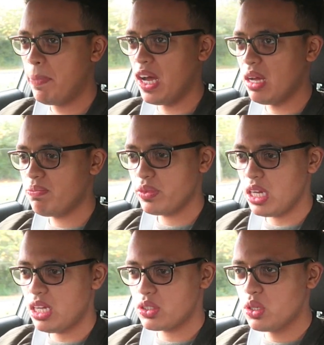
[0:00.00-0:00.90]
but
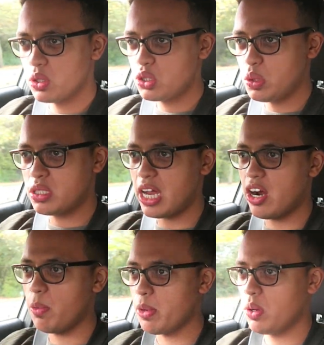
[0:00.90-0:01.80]
it's not too
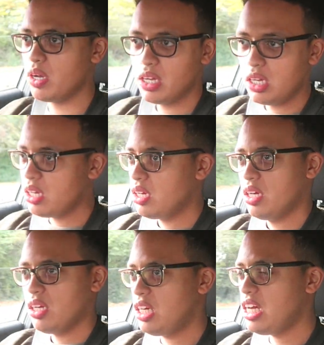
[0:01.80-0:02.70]
terrible.
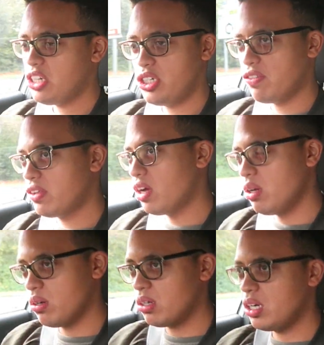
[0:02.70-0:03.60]
Gear shift though,